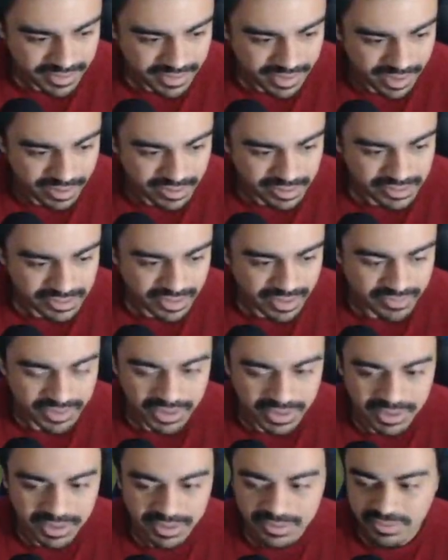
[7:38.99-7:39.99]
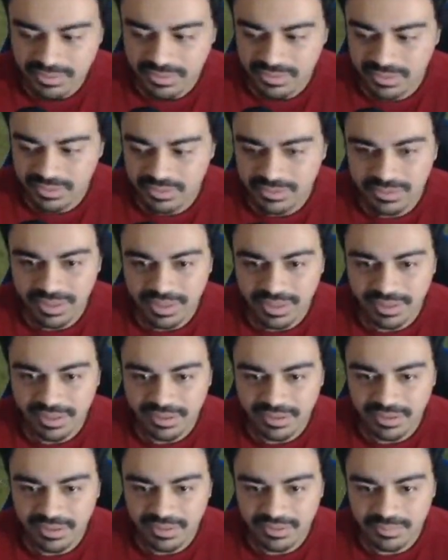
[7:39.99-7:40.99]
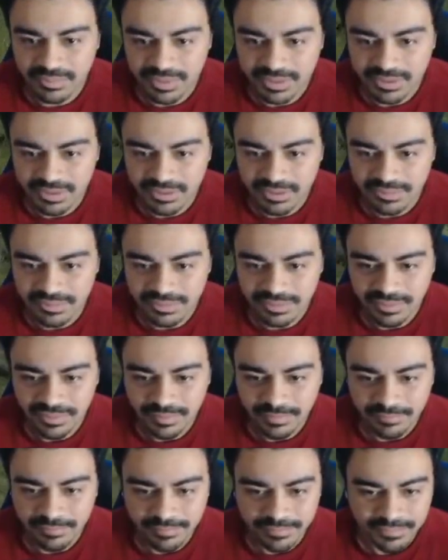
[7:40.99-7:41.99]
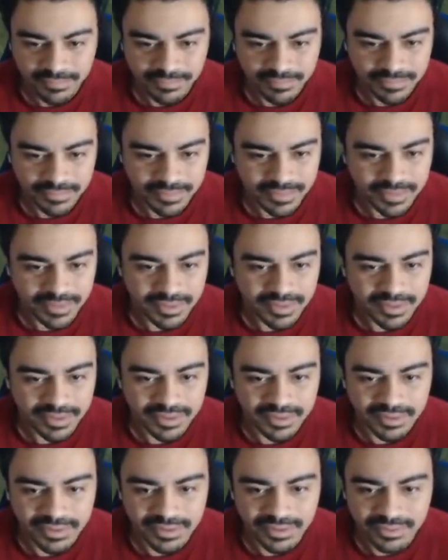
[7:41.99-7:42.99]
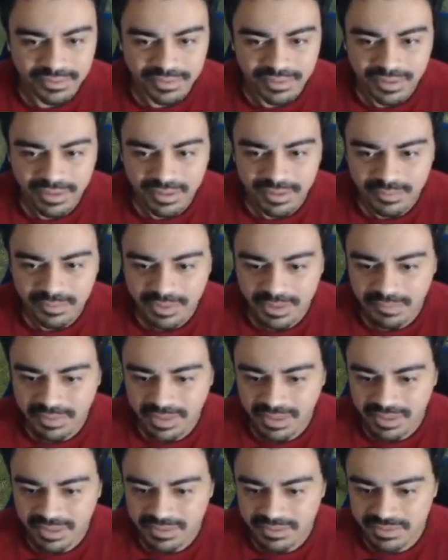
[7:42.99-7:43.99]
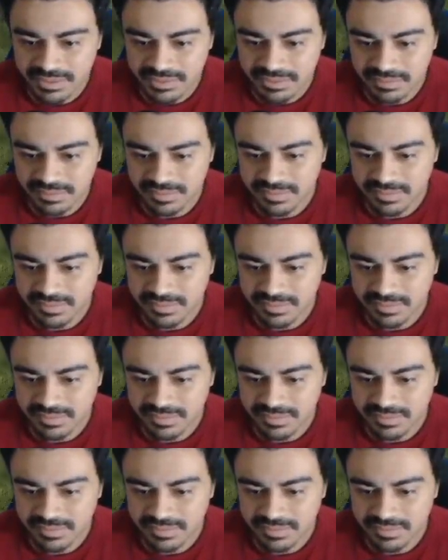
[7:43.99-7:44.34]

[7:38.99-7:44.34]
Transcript: And I also have a heal too, like I can heal myself. There you go. Get hit with the bloods.